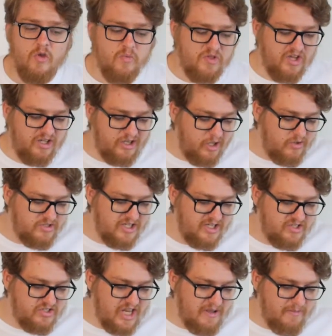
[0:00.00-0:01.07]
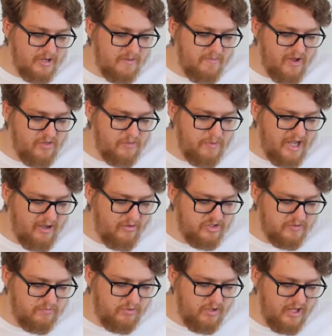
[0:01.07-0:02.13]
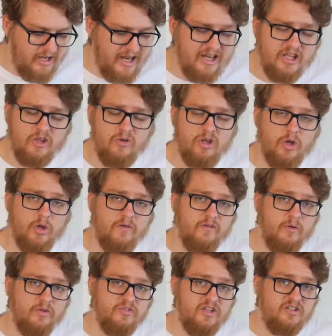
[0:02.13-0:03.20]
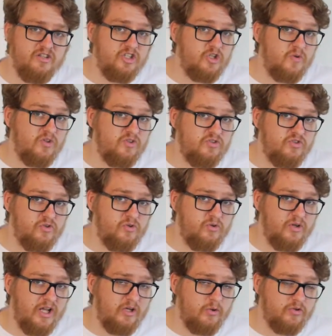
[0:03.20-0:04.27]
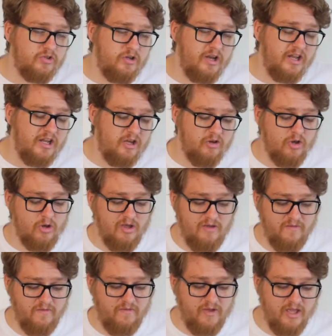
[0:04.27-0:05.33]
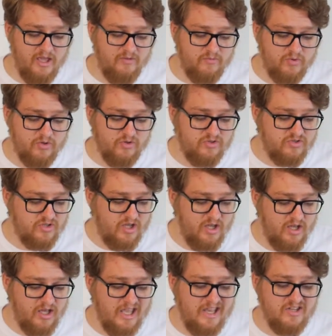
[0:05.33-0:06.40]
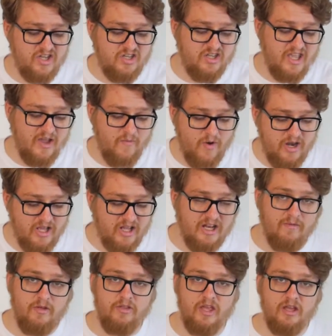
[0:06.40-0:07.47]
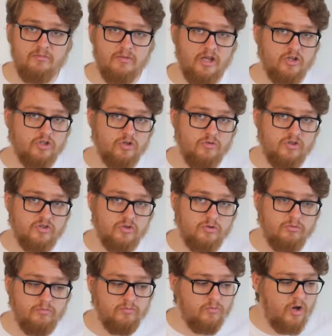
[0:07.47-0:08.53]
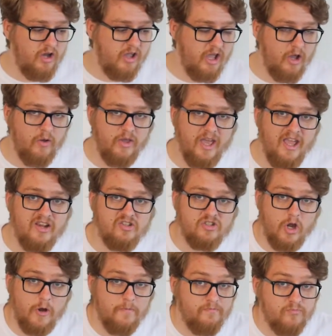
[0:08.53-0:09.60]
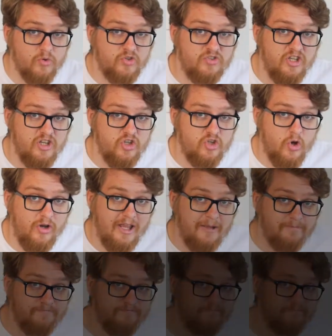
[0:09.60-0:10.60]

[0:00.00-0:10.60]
with a closing statement about the power supply, letting you know if it was easy to install, and also letting you know if it was uh, easy to get running and everything, and make sure it's all working okay. So we'll see you shortly.